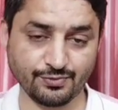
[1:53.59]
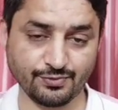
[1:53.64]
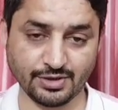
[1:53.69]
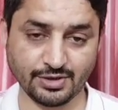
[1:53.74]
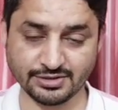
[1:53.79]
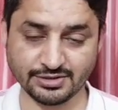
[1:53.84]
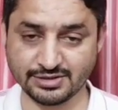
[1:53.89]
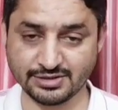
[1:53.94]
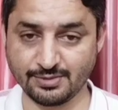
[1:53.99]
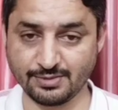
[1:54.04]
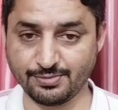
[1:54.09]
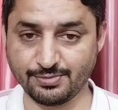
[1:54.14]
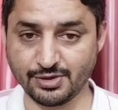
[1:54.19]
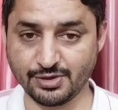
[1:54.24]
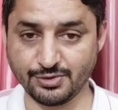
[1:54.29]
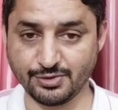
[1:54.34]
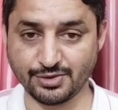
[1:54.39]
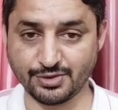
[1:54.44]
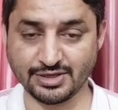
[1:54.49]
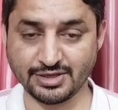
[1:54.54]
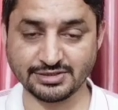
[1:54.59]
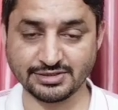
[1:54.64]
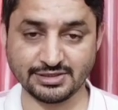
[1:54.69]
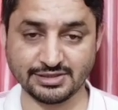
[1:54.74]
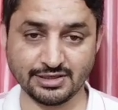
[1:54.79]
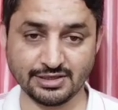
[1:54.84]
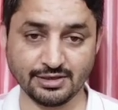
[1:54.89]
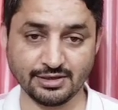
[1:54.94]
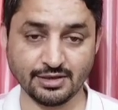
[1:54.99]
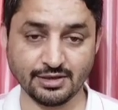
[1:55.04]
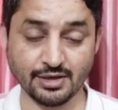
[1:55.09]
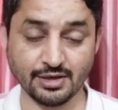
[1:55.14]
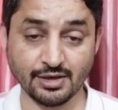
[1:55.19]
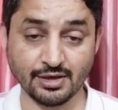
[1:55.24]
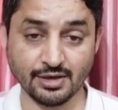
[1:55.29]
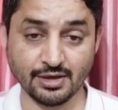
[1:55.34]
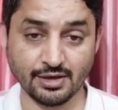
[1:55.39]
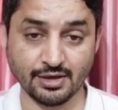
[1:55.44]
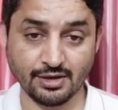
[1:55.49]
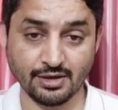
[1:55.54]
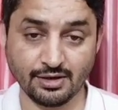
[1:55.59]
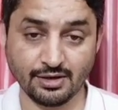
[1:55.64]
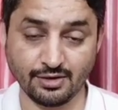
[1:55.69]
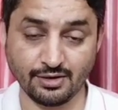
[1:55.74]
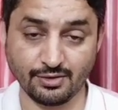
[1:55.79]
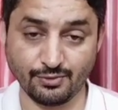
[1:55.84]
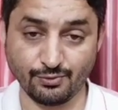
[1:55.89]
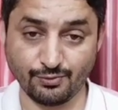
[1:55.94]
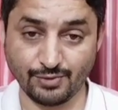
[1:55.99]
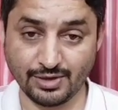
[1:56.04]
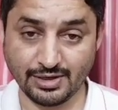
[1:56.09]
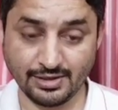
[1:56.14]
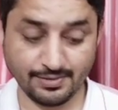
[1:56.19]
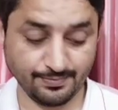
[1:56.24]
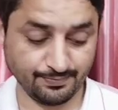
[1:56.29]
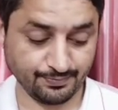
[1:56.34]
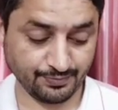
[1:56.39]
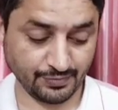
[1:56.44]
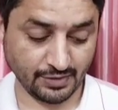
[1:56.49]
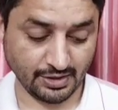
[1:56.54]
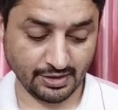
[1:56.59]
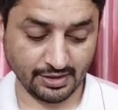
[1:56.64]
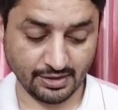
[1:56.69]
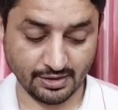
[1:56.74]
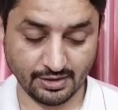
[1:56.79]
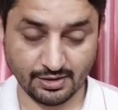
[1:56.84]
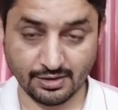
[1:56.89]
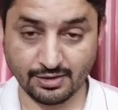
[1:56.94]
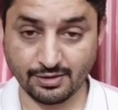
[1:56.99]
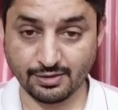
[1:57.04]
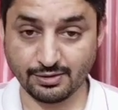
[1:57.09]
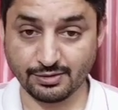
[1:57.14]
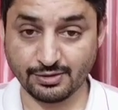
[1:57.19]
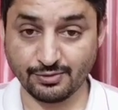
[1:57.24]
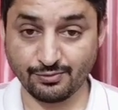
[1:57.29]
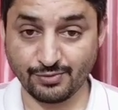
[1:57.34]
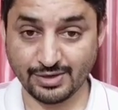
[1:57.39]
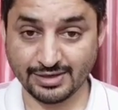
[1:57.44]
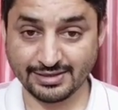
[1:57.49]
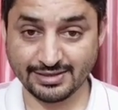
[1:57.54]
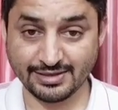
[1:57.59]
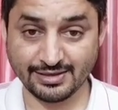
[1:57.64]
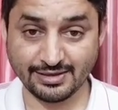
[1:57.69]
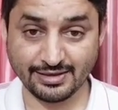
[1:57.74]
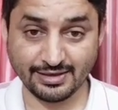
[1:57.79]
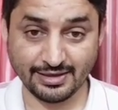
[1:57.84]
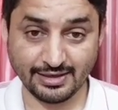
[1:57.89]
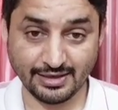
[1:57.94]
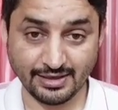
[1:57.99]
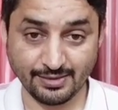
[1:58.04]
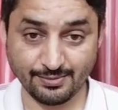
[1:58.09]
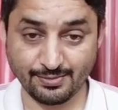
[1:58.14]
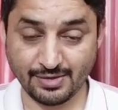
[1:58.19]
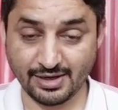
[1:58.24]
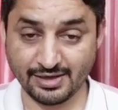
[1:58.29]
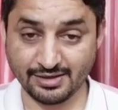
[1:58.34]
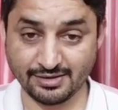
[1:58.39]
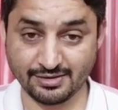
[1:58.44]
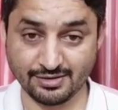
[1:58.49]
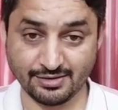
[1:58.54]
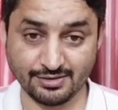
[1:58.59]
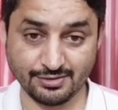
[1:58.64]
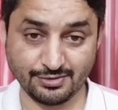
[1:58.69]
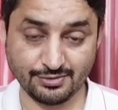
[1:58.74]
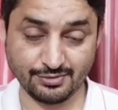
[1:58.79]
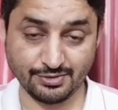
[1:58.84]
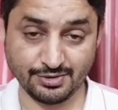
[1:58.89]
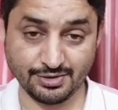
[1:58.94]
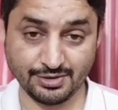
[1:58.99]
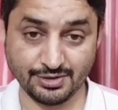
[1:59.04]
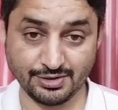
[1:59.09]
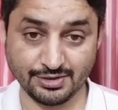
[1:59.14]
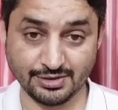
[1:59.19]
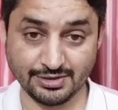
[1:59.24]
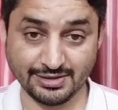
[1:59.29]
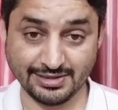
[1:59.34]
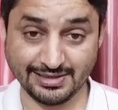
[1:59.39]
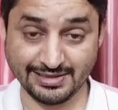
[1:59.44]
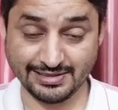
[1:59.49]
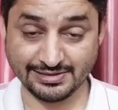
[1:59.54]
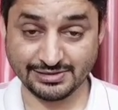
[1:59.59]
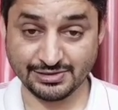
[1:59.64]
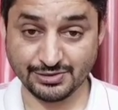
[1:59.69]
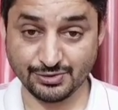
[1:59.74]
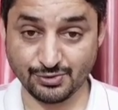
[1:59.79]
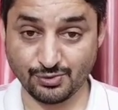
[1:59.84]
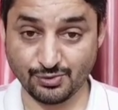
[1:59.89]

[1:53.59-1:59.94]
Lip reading: For example, you can say, the weather in my country is